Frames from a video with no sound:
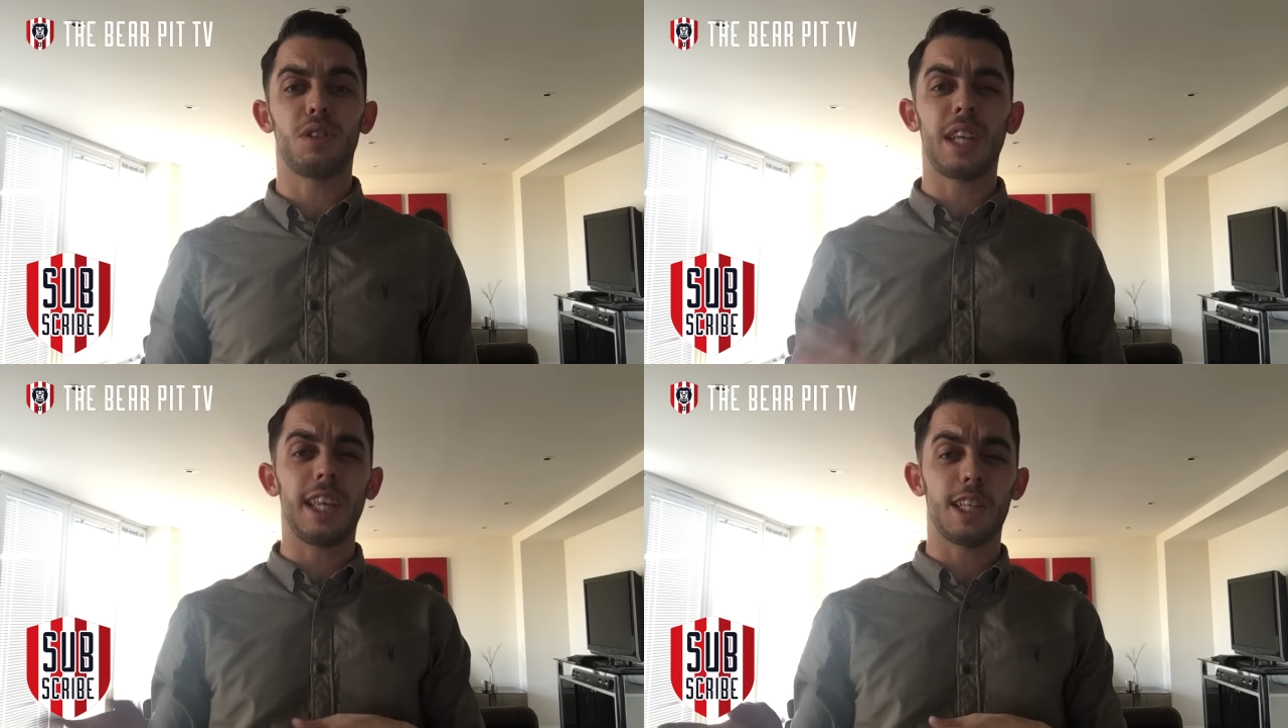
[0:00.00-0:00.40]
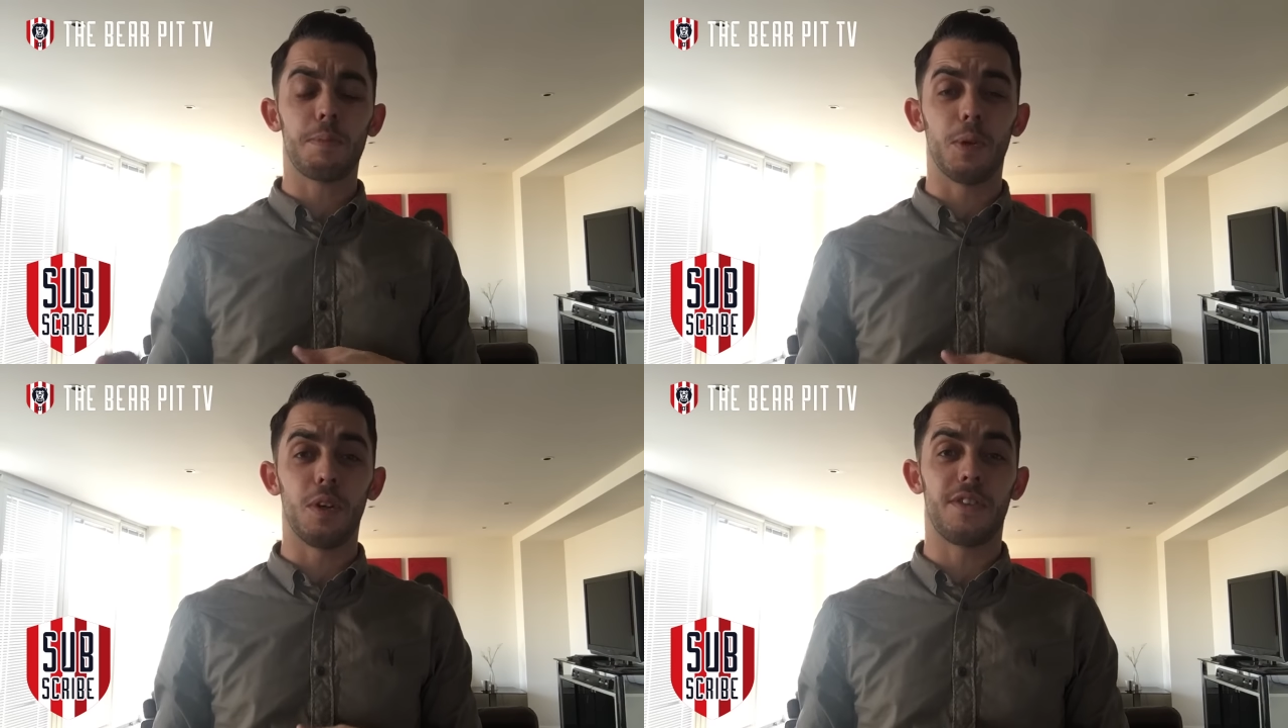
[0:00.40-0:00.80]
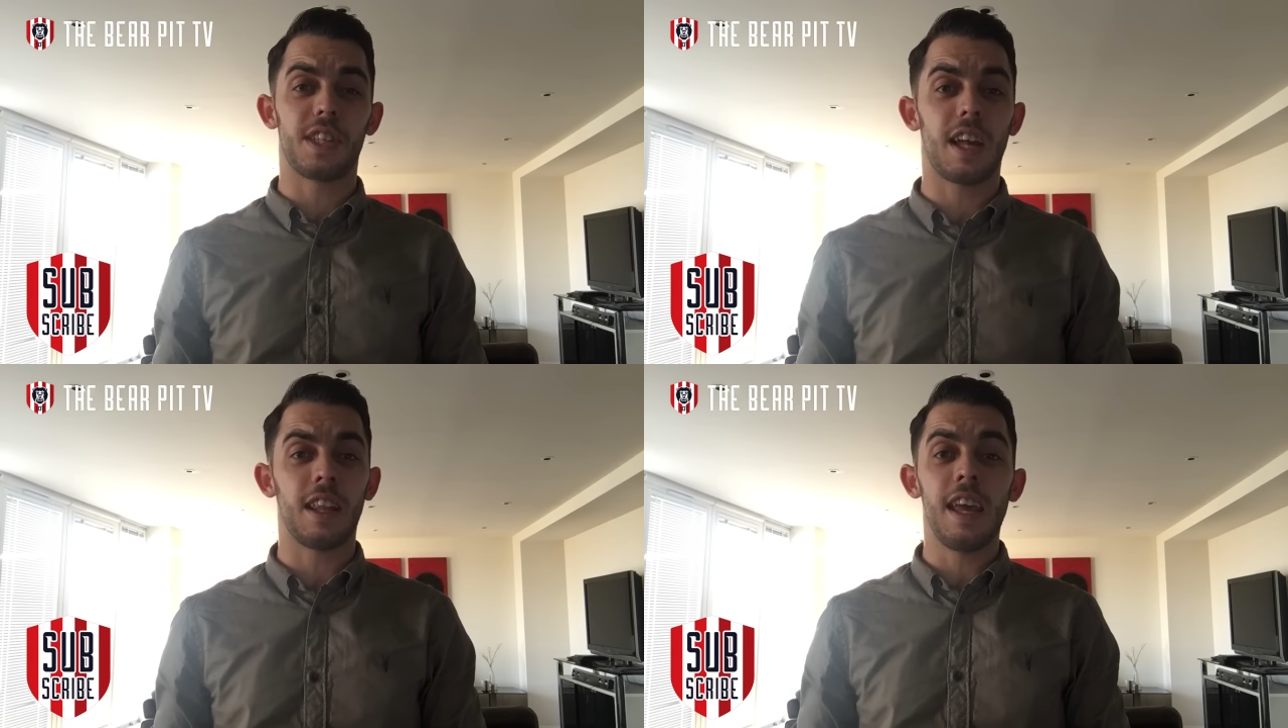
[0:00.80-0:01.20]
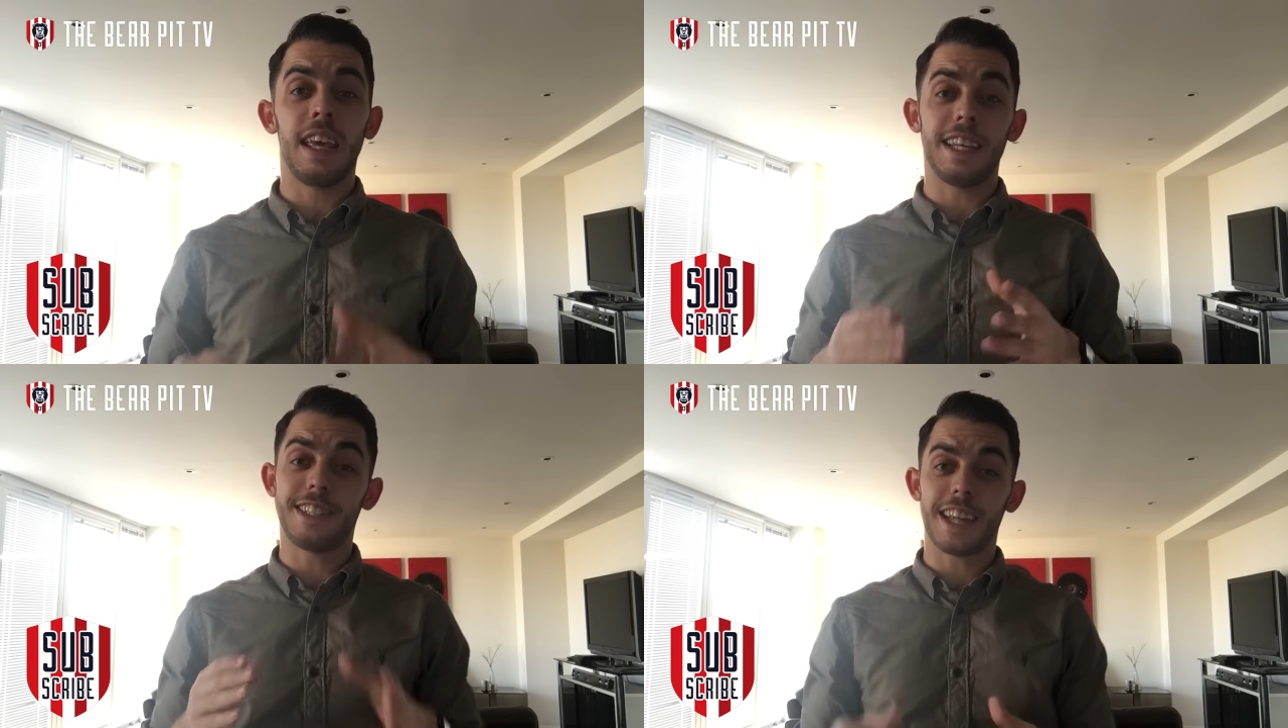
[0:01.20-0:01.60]
Daily Sport have said
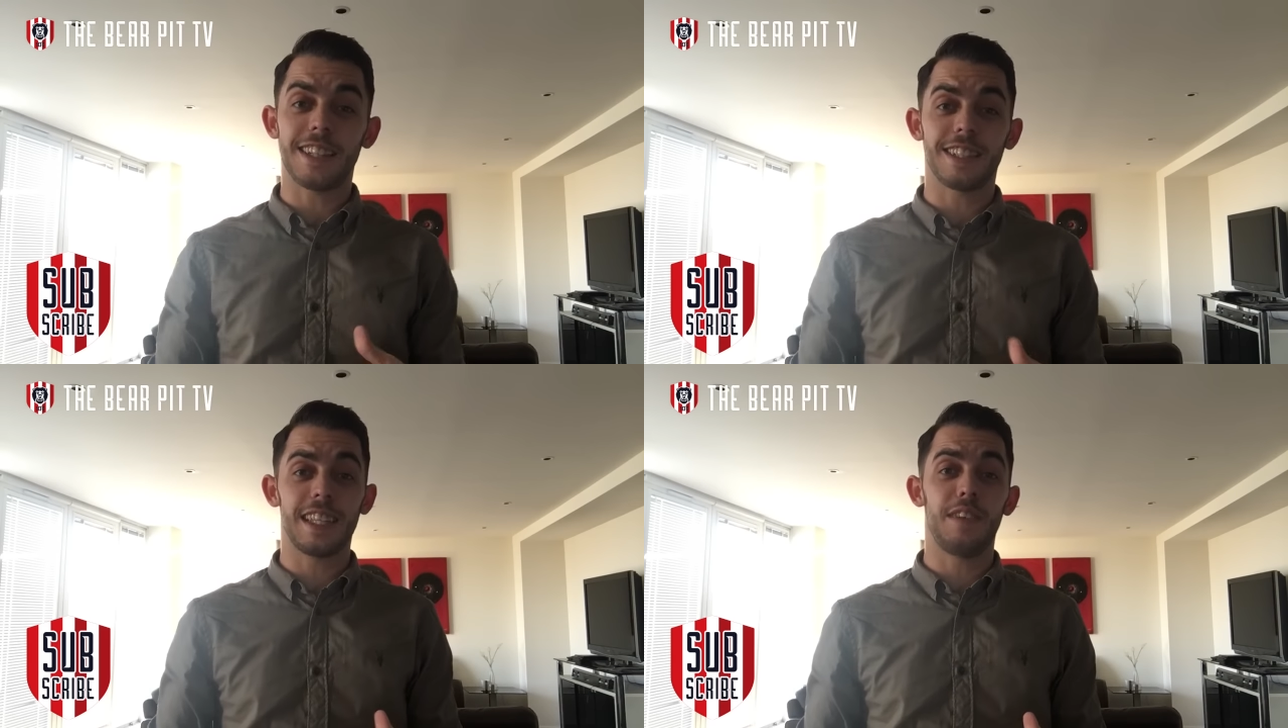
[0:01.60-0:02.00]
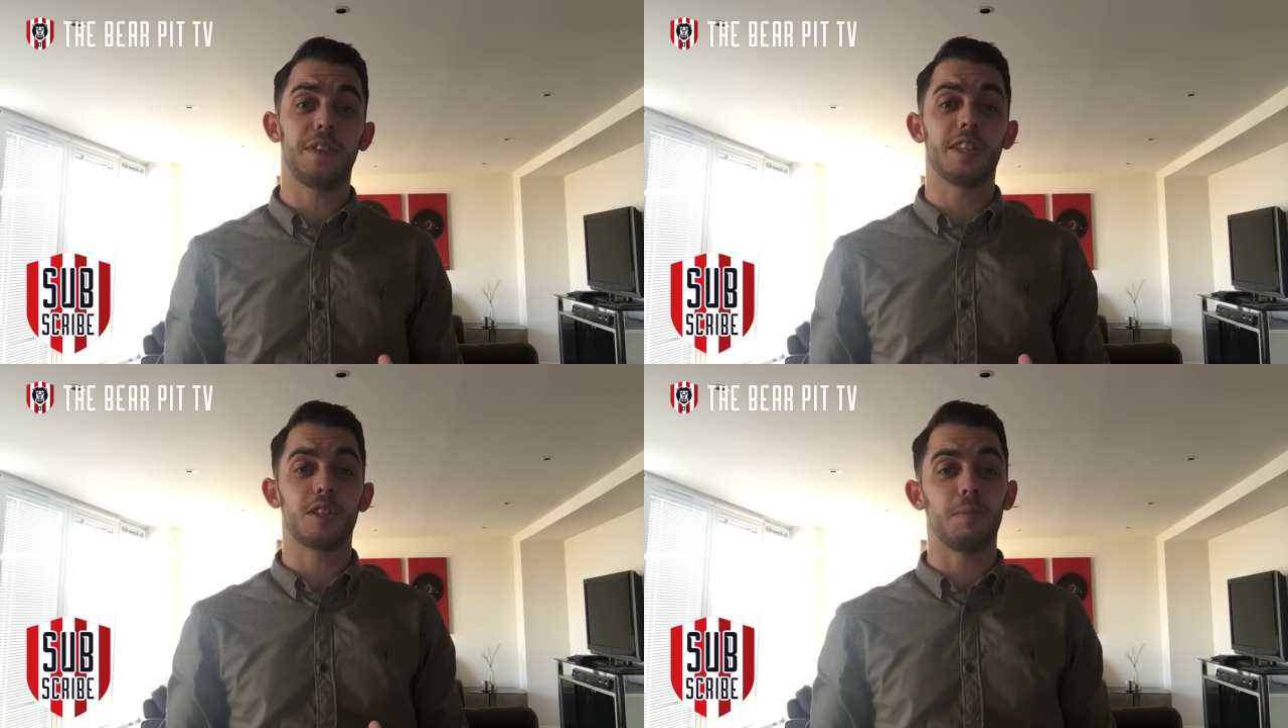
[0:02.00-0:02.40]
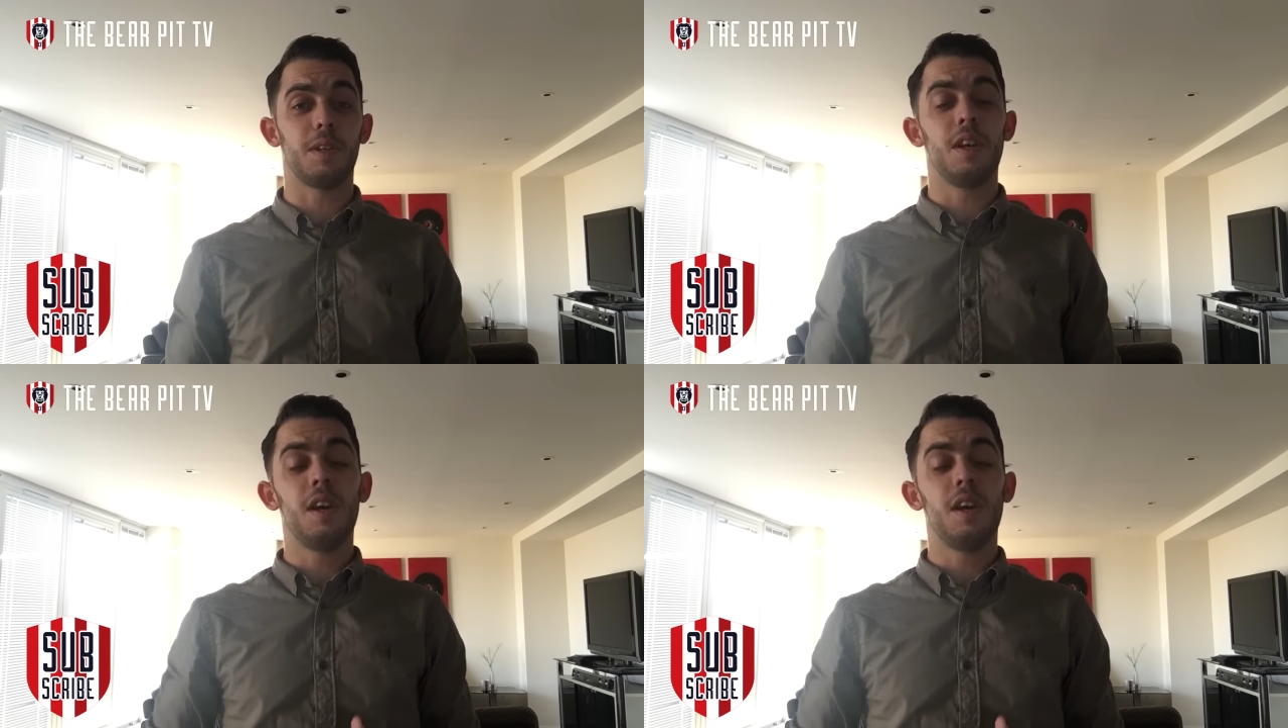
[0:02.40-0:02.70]
he's set to leave in the summer,